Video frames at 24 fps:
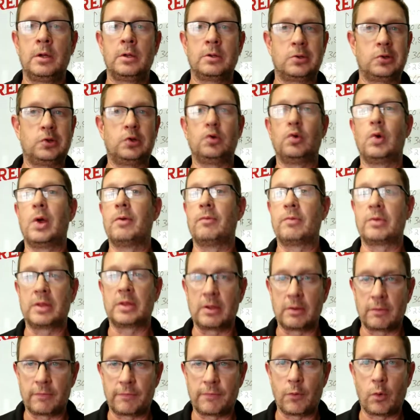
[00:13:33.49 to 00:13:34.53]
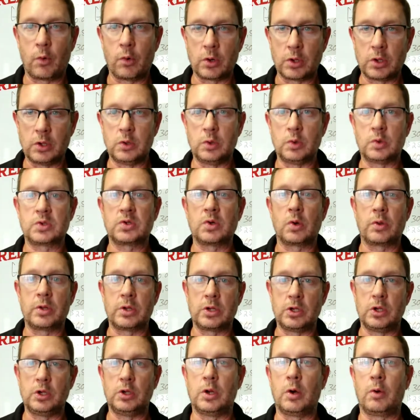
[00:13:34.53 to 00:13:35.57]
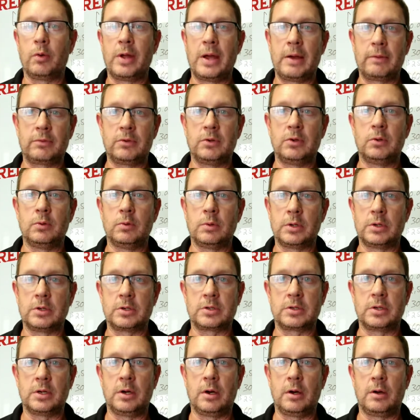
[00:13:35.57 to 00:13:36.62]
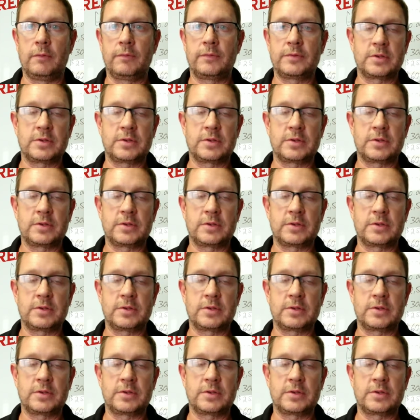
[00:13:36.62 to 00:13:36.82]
to do everything for you so that you don't have to do it yourself.